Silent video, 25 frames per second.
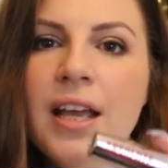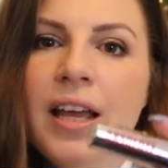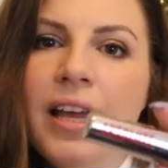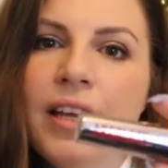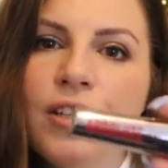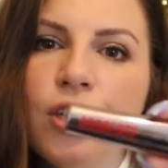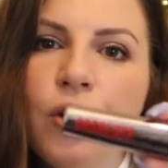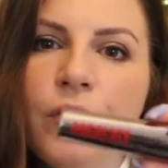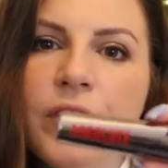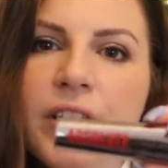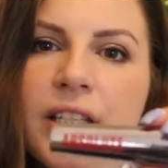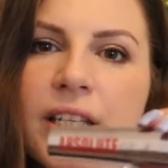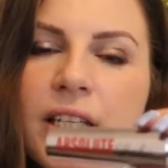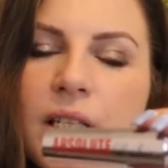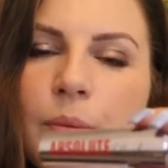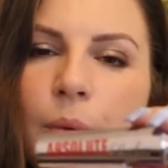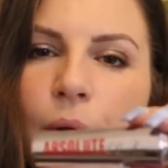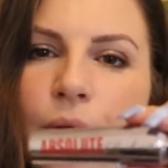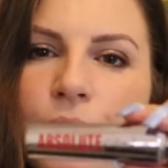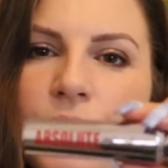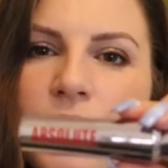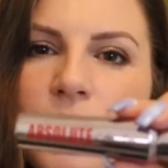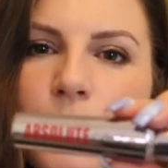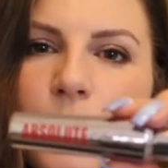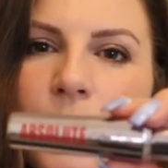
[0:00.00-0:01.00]
It's obviously
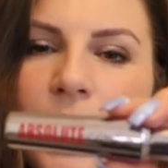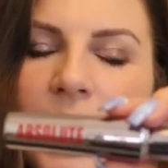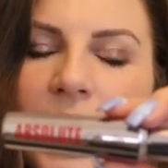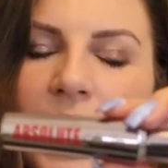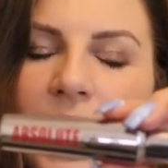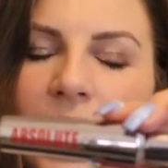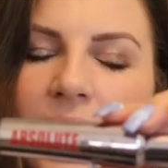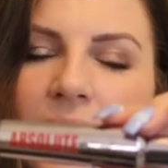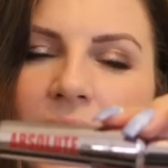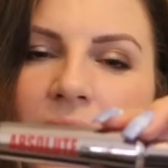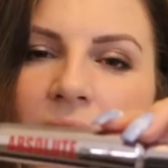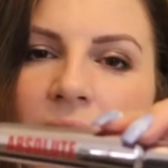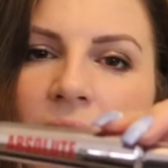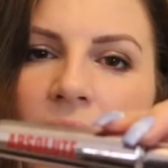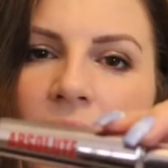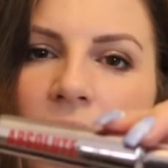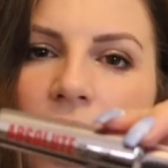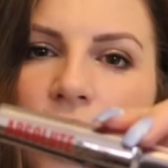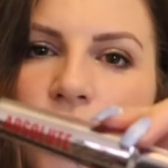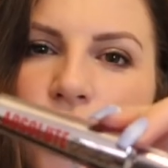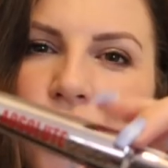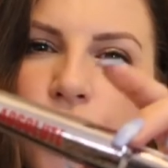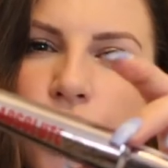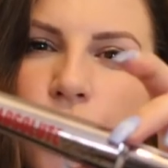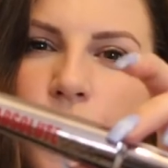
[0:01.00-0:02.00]
supposed to be
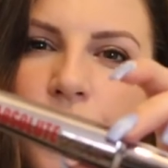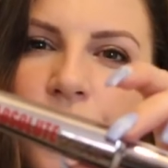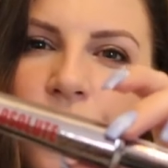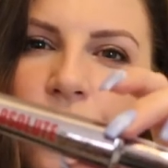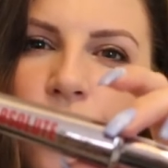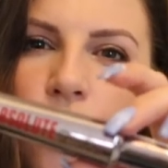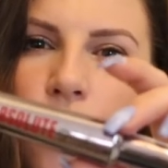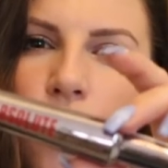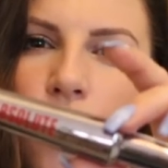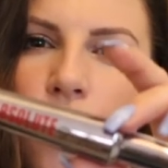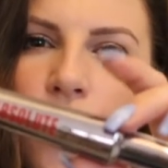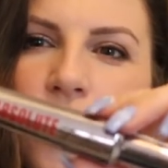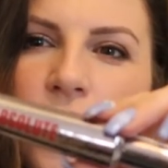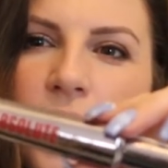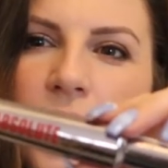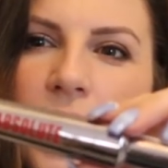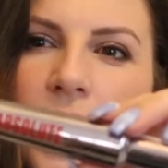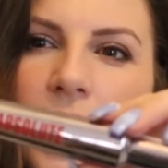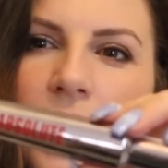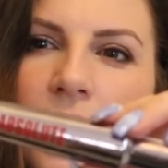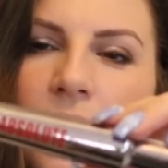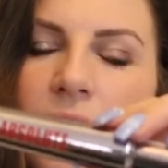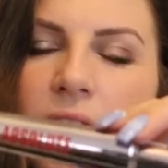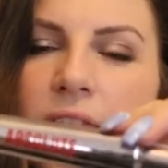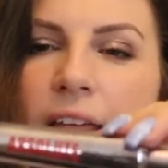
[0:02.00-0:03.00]
a dupe for
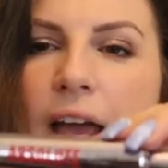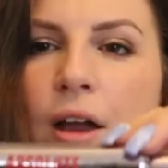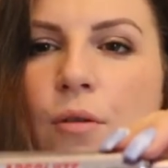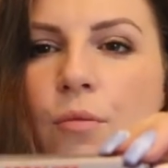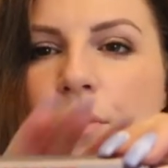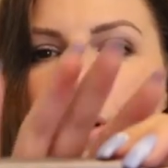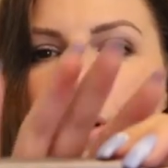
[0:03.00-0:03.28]
the Their